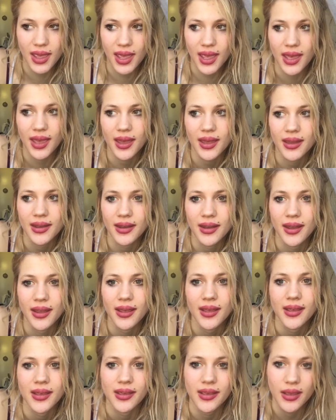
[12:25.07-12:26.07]
And,
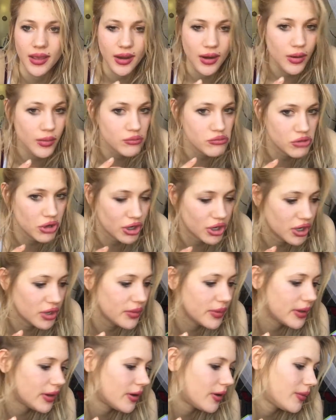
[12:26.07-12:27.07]
they're going to
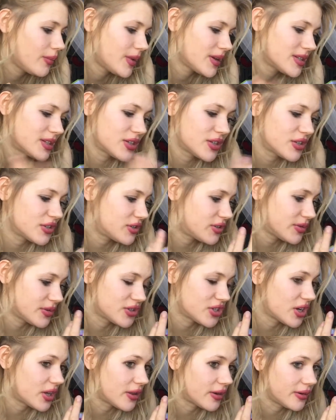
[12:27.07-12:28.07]
encode messages to
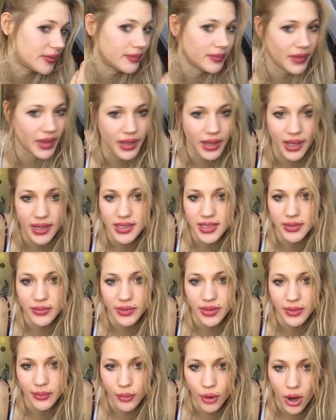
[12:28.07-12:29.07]
each other like I did
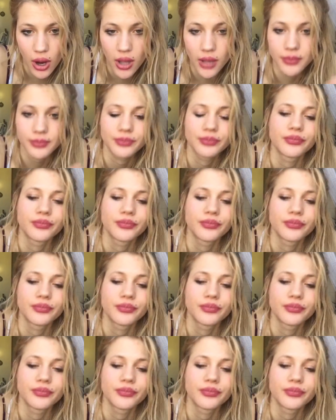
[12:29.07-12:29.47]
with the bra.